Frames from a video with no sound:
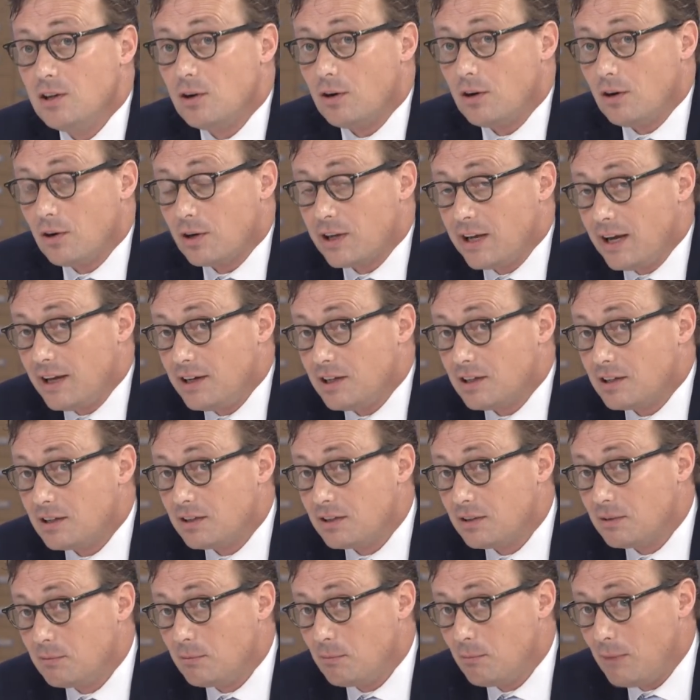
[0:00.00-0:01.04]
Organic
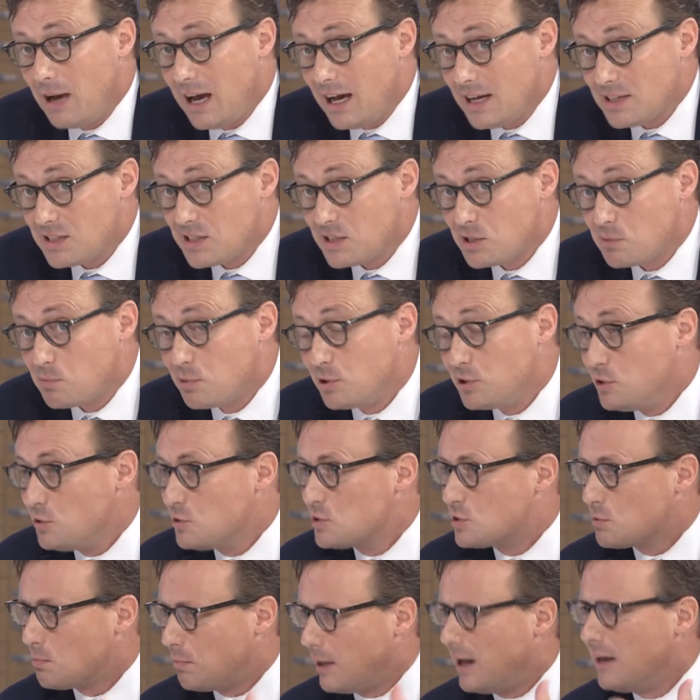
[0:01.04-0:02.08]
mass is
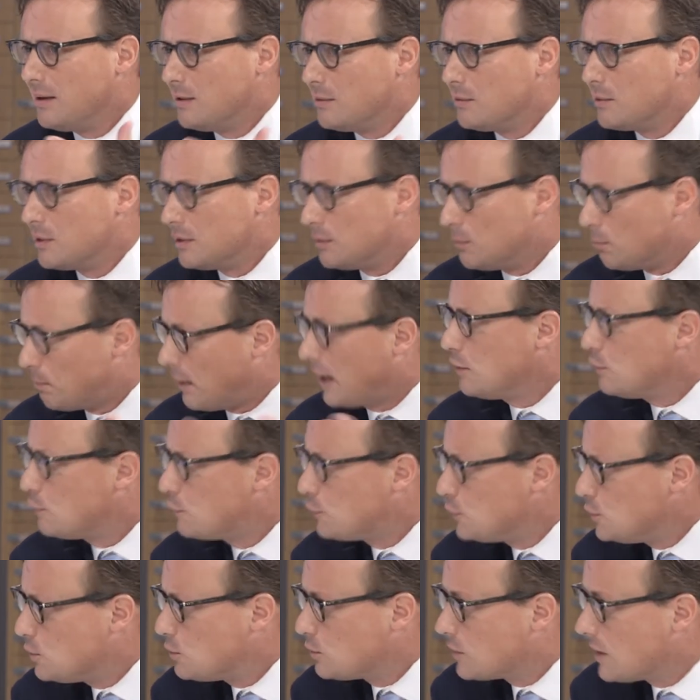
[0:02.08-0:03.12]
produced, or bio, you know,
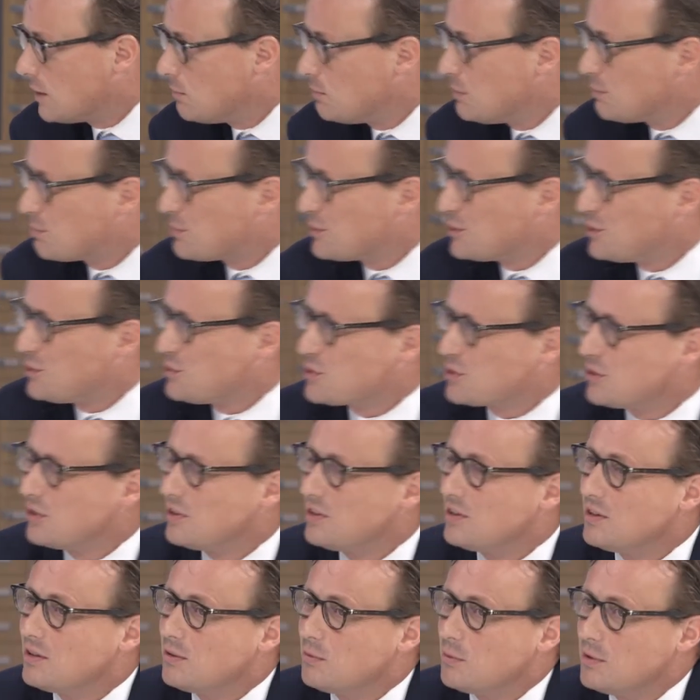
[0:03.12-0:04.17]
biofuel can be produced on
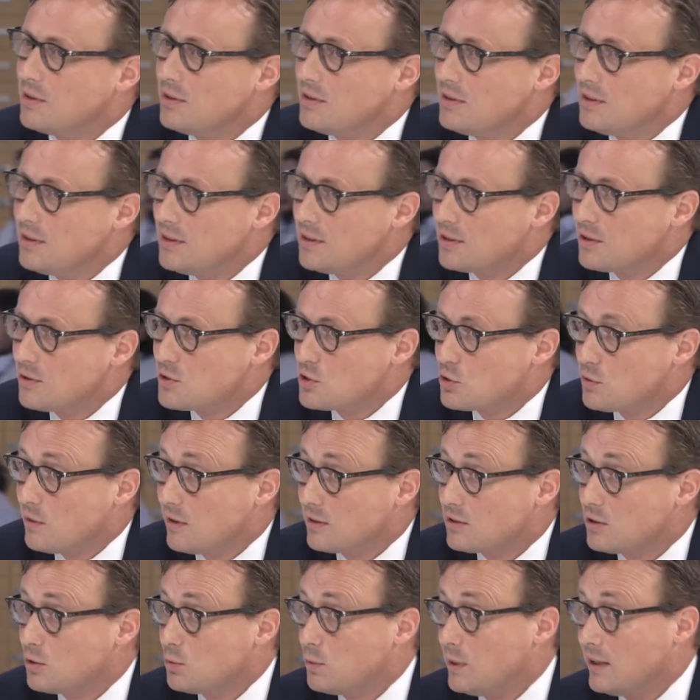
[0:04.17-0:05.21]
a, a
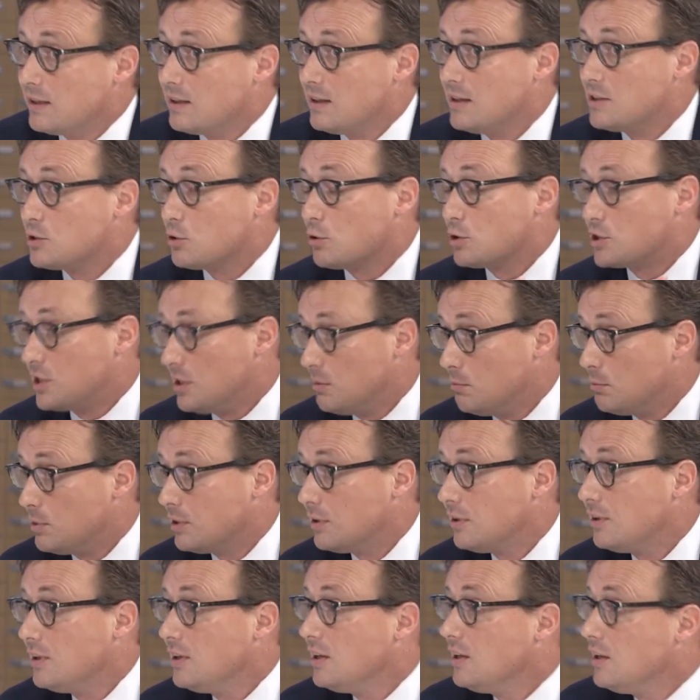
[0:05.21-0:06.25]
constructed wetland, or
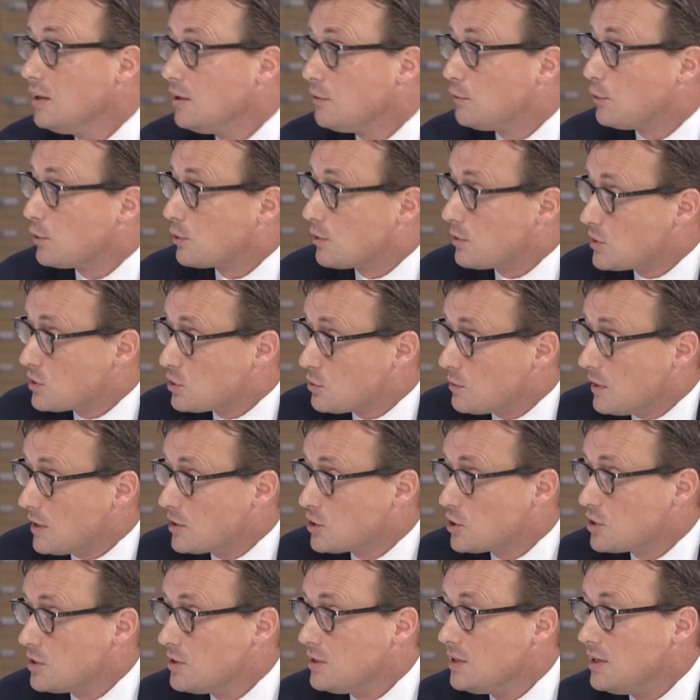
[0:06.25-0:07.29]
timber for
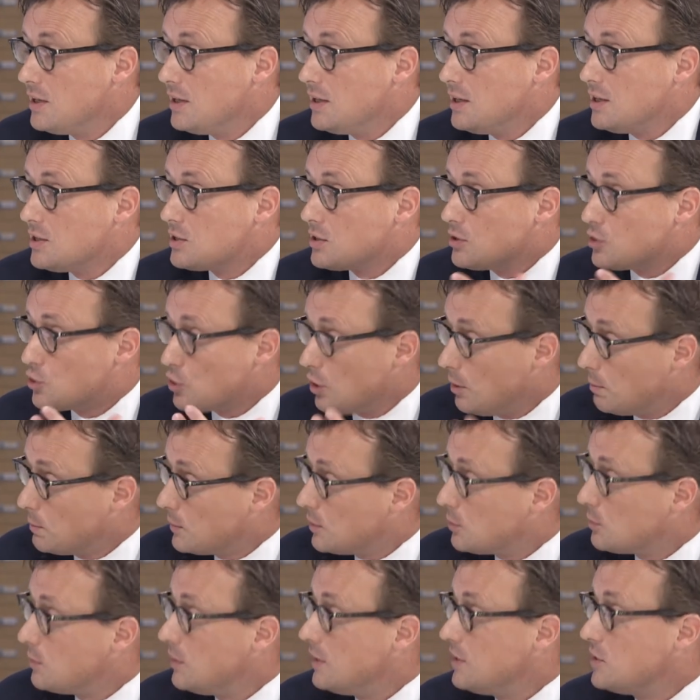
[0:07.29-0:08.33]
construction. Job
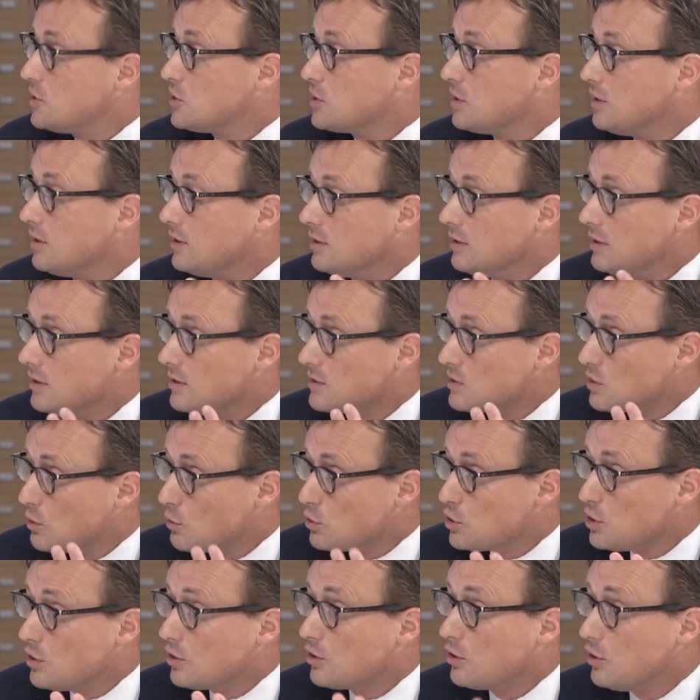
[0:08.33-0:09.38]
creation,
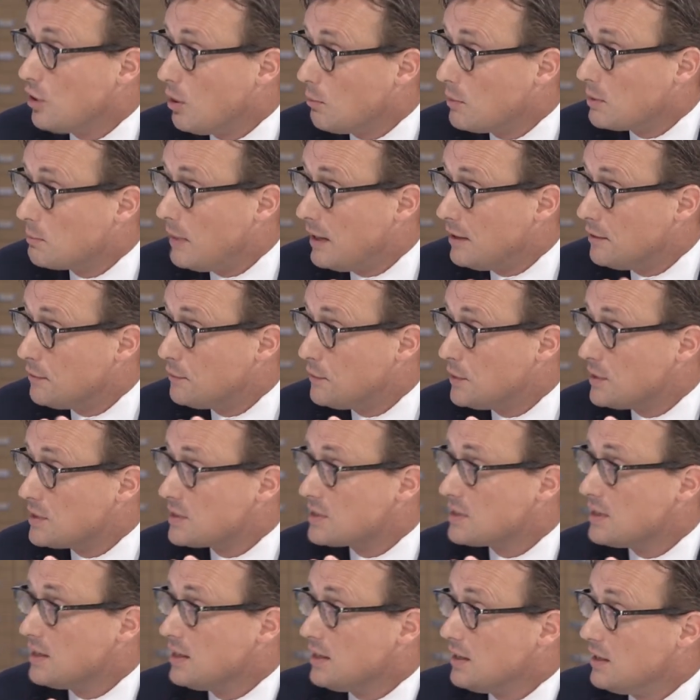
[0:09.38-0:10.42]
socioeconomic
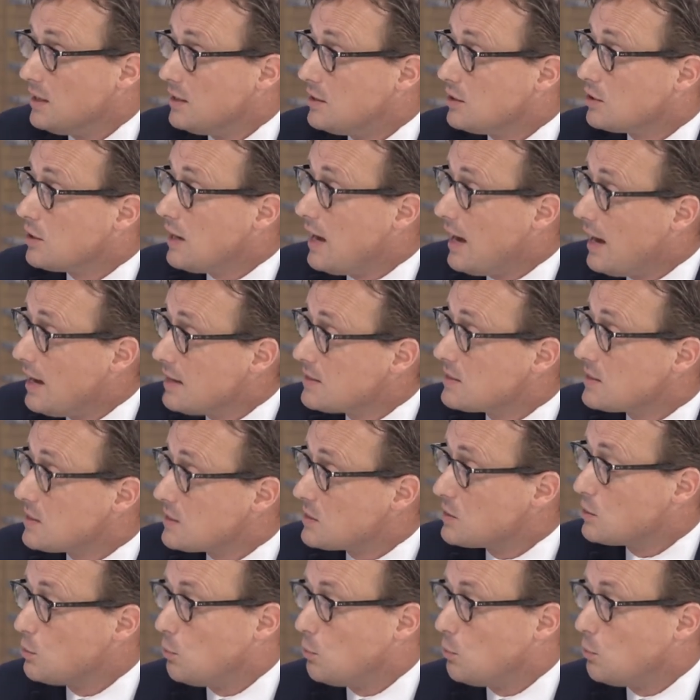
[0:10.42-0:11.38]
benefits, it enhances the